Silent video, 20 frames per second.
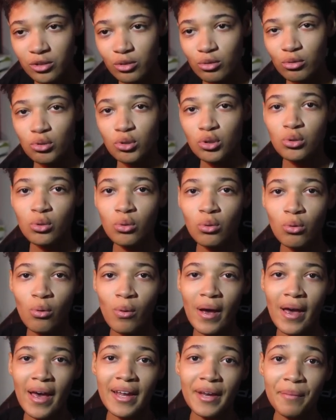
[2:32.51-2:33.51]
through
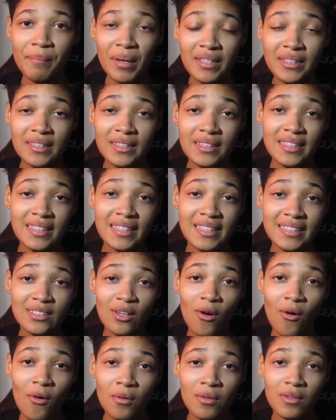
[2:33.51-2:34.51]
school and basically his
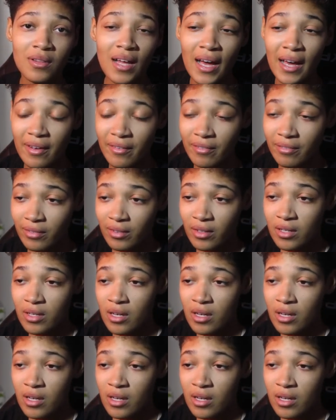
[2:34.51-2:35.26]
whole life.